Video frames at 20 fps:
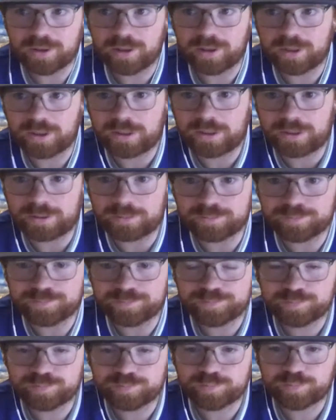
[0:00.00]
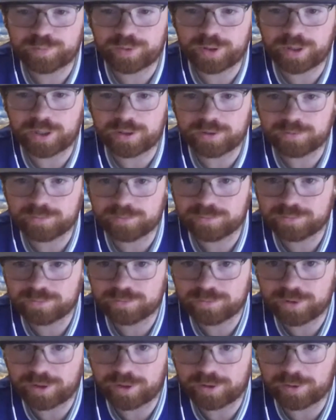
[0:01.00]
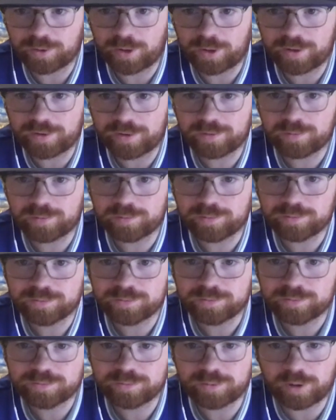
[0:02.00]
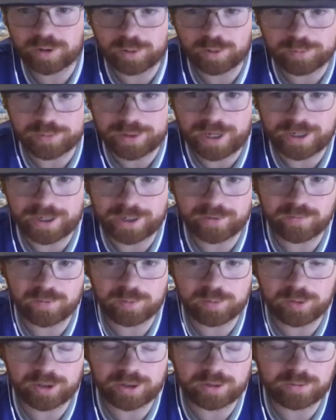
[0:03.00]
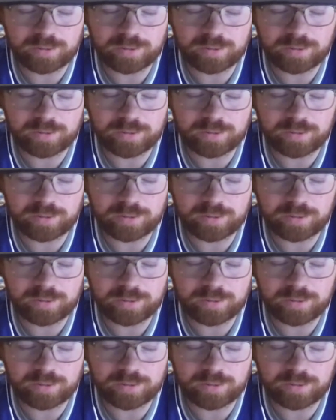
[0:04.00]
But nonetheless, welcome back, everybody.